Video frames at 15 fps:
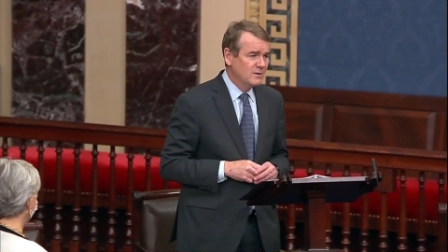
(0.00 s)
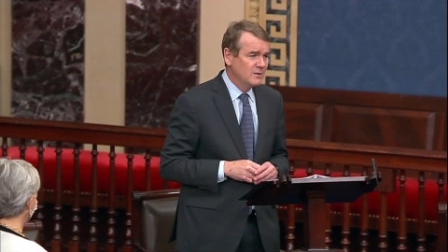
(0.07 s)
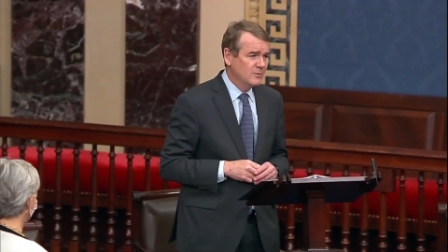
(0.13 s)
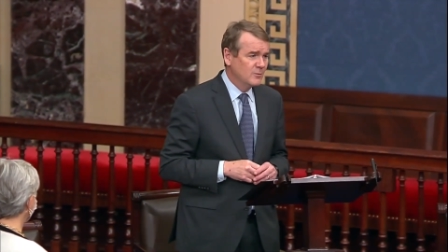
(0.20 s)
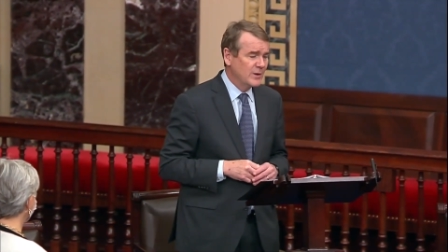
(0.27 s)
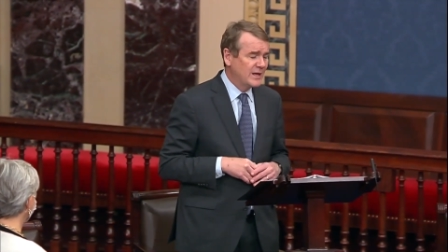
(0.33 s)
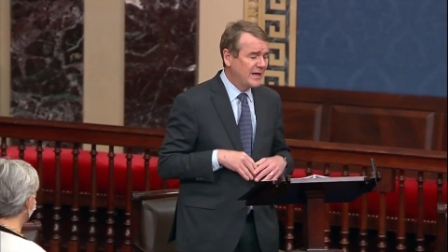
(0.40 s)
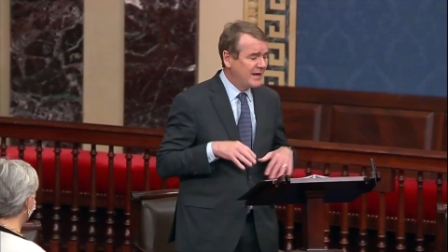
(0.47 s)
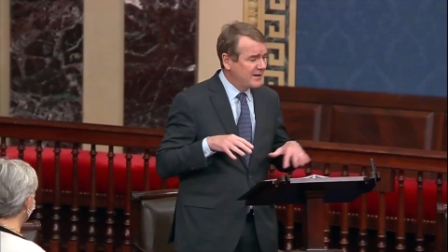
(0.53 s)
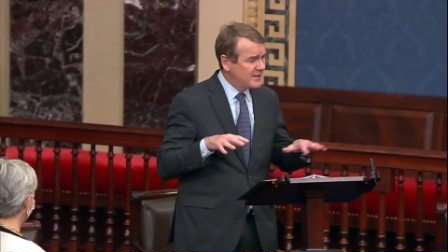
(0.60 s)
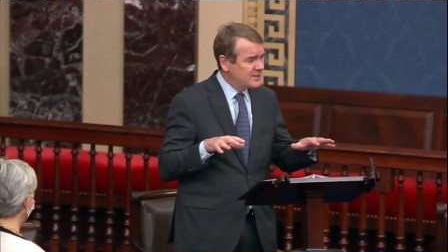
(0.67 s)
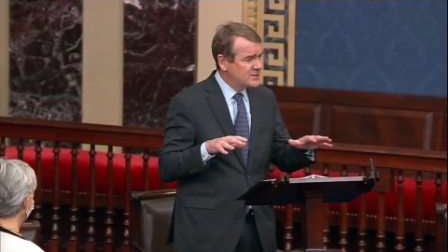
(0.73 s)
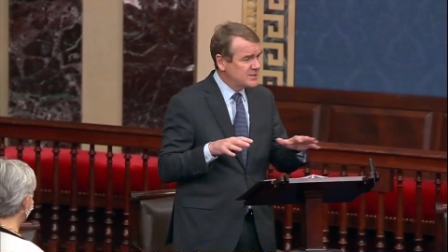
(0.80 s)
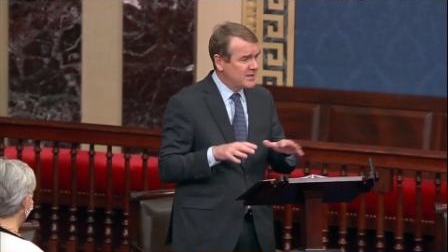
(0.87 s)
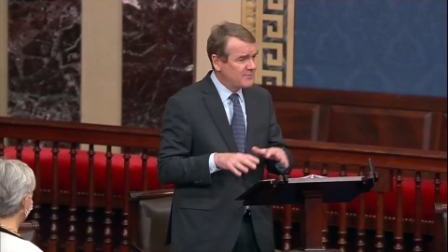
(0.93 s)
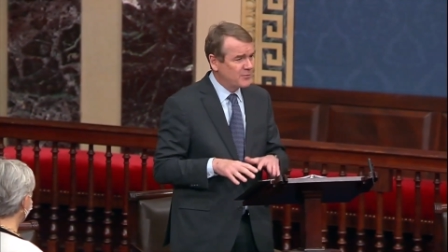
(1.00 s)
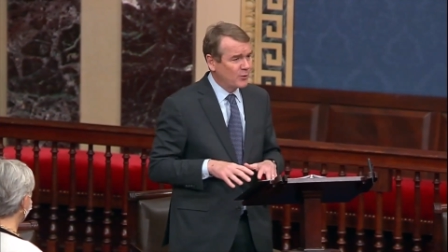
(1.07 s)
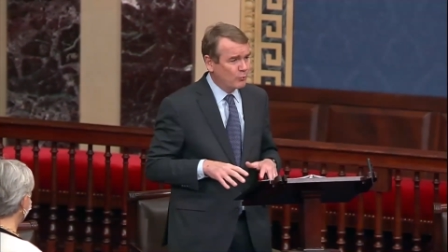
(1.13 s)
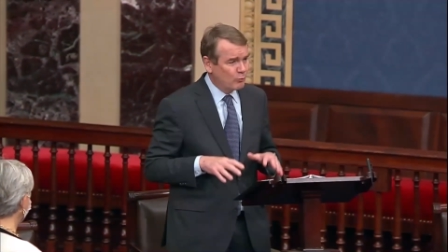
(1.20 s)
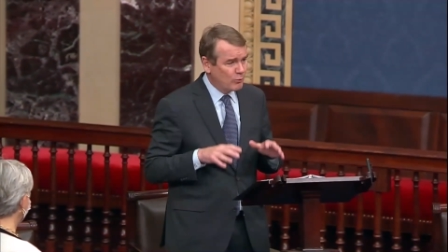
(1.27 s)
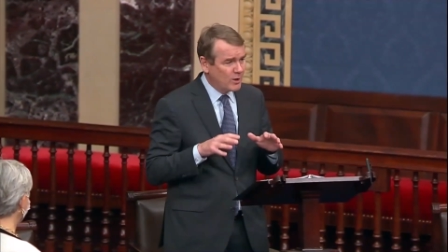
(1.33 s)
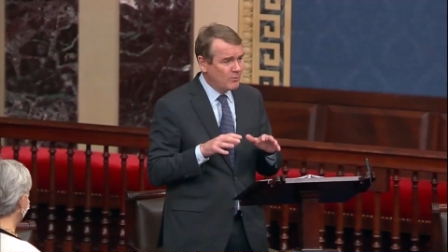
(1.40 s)
We can't accept the
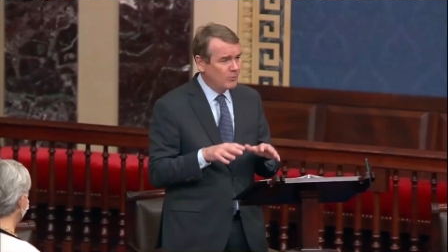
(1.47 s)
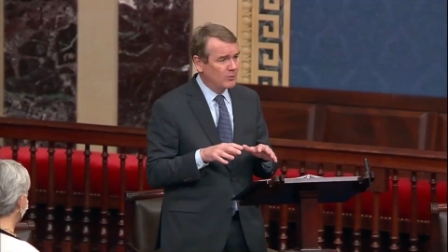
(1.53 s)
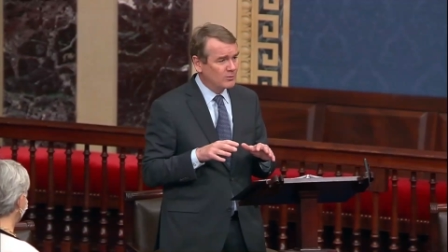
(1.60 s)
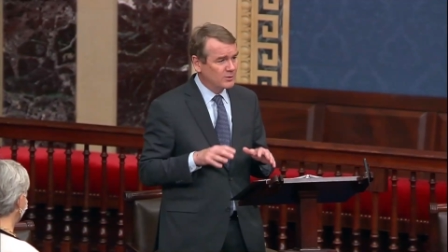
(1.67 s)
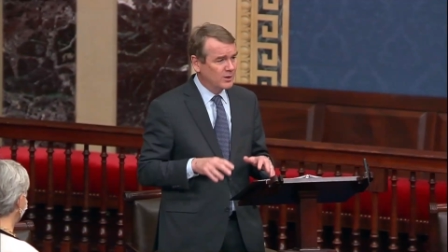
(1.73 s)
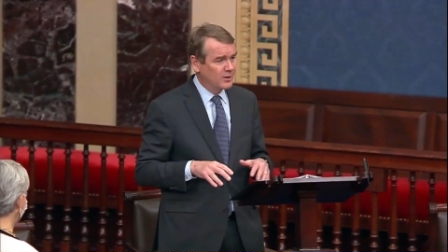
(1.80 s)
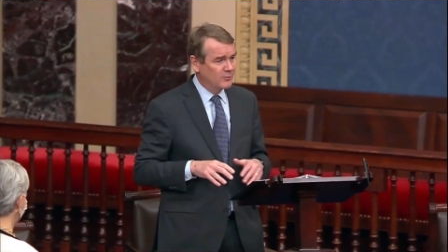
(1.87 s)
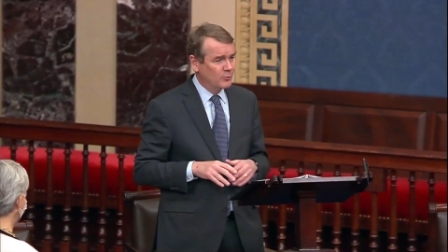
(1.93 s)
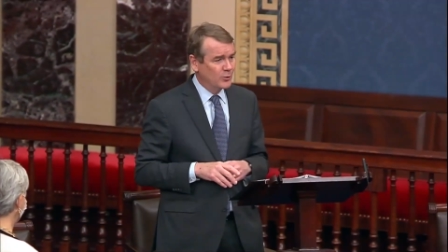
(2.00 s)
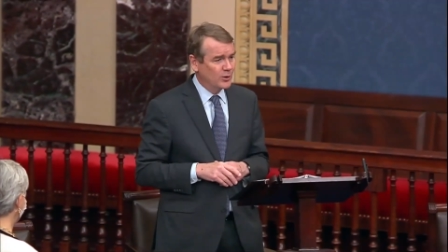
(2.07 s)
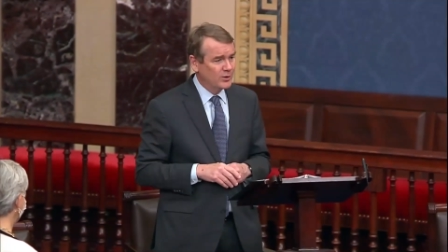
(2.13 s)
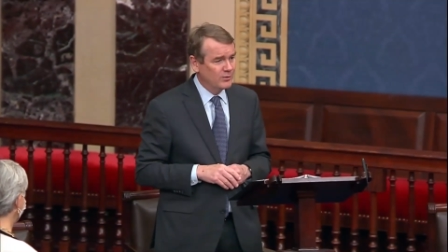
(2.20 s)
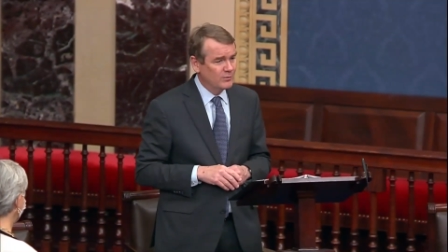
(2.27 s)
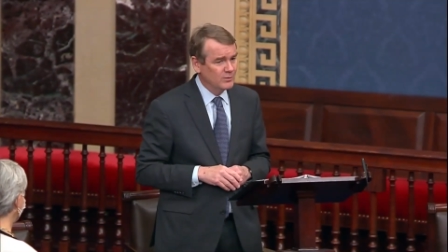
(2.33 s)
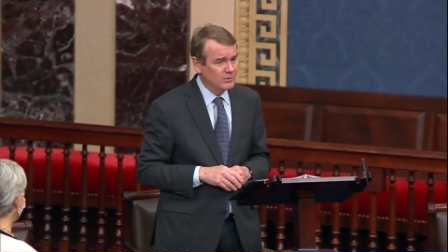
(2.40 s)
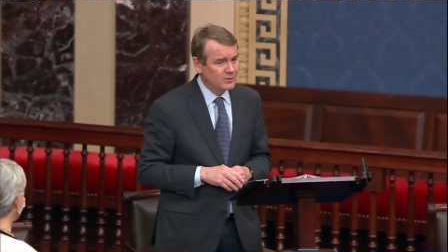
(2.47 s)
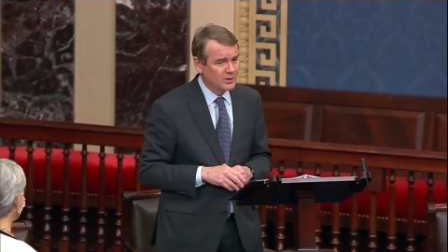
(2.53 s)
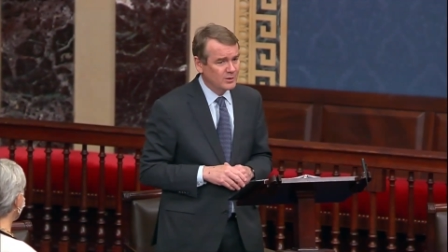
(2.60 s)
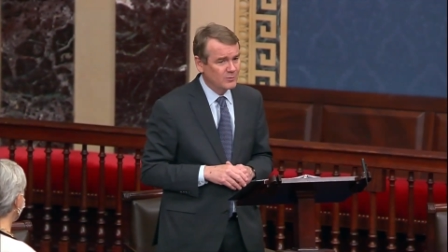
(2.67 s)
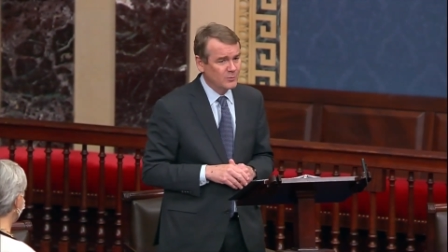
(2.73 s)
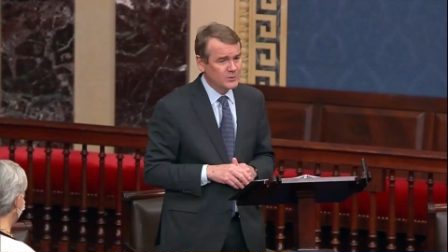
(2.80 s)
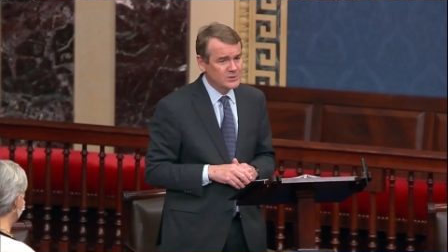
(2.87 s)
rubble that we,
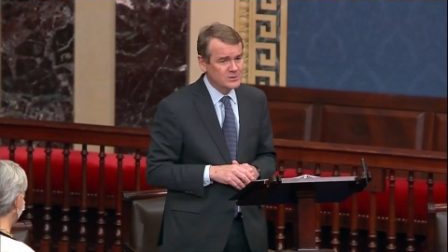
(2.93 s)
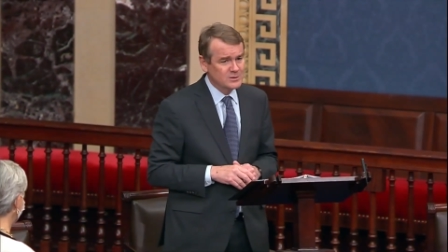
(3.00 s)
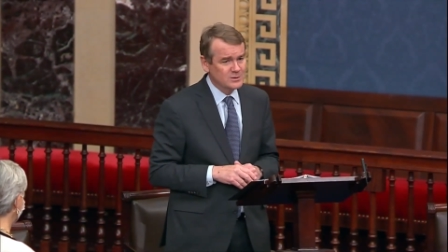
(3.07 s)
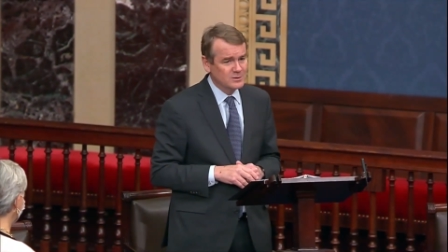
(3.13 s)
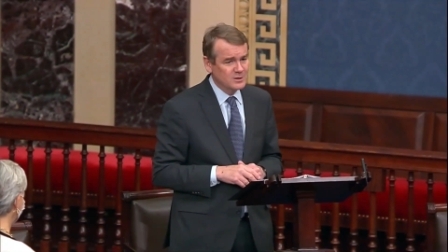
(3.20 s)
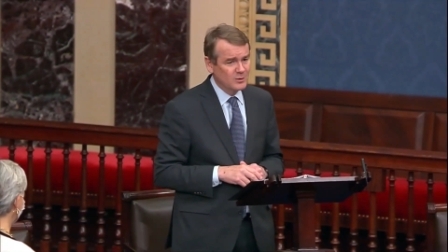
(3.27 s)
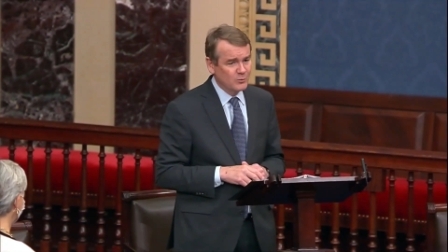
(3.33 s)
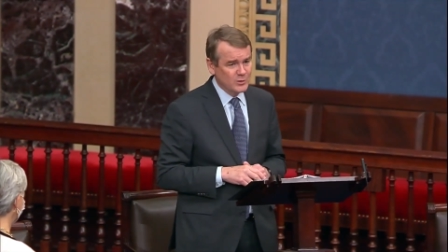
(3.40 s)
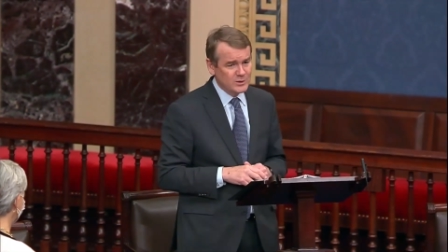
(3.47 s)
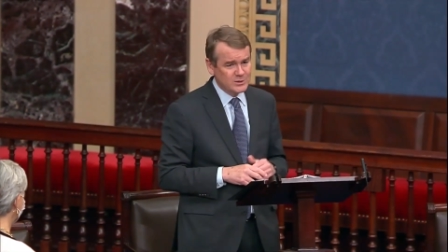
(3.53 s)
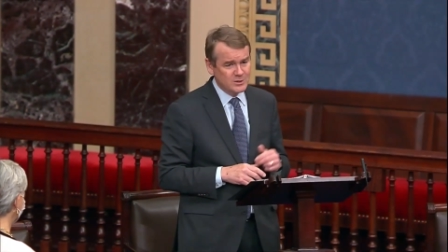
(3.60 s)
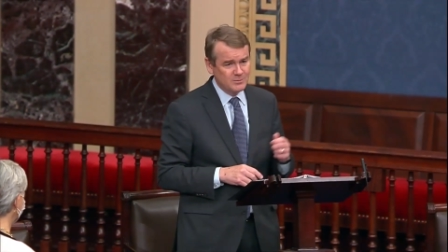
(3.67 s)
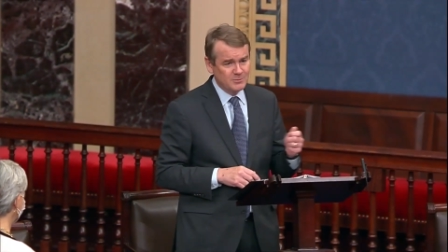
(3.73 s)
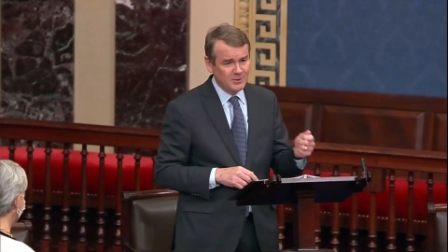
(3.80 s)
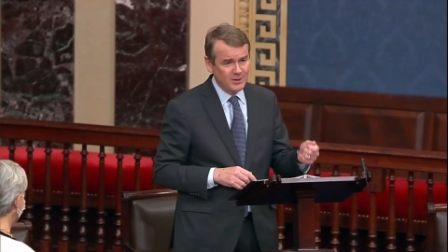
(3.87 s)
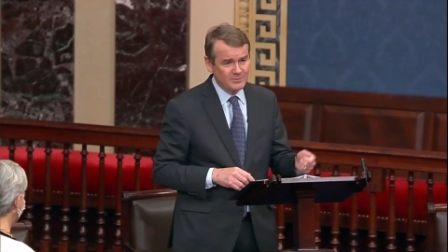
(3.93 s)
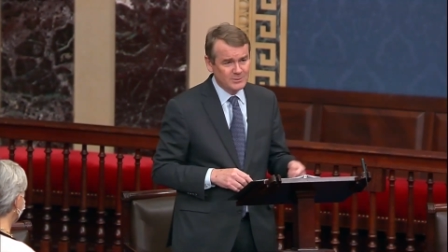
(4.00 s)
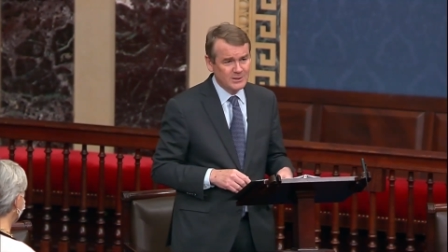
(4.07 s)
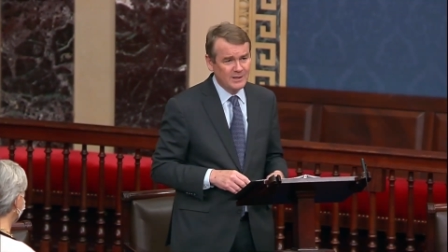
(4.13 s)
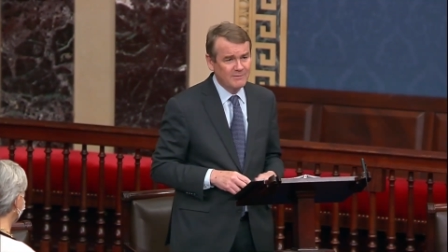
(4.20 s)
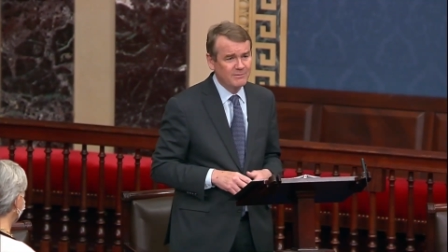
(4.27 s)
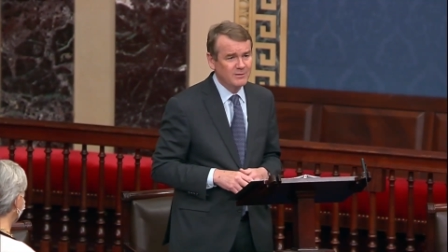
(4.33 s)
that we, that we sometimes
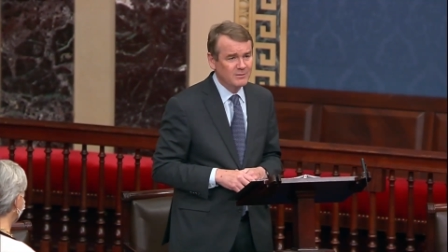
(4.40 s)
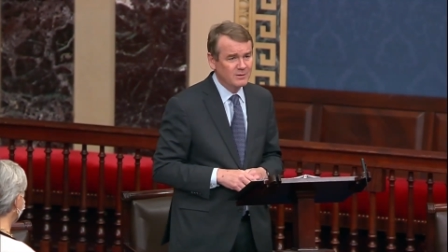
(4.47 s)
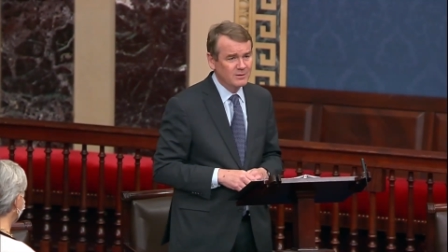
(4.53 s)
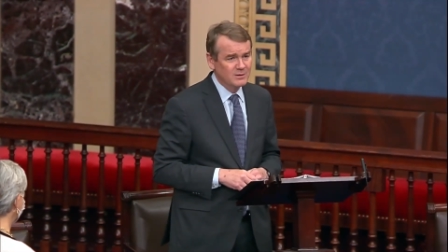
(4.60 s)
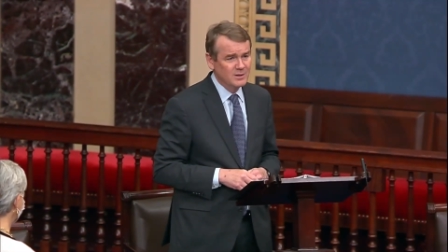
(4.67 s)
have here.